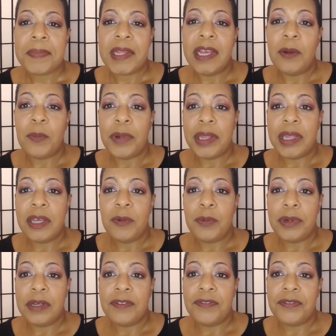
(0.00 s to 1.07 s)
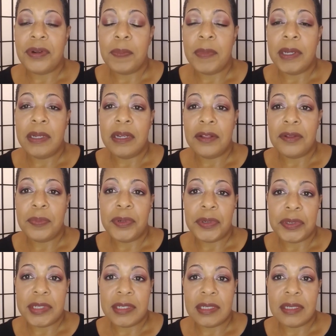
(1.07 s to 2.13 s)
and what they want from another
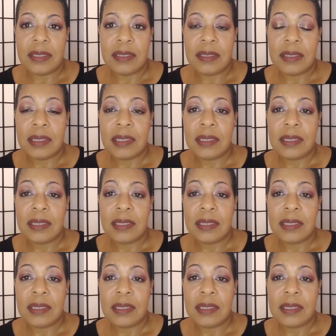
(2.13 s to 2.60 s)
person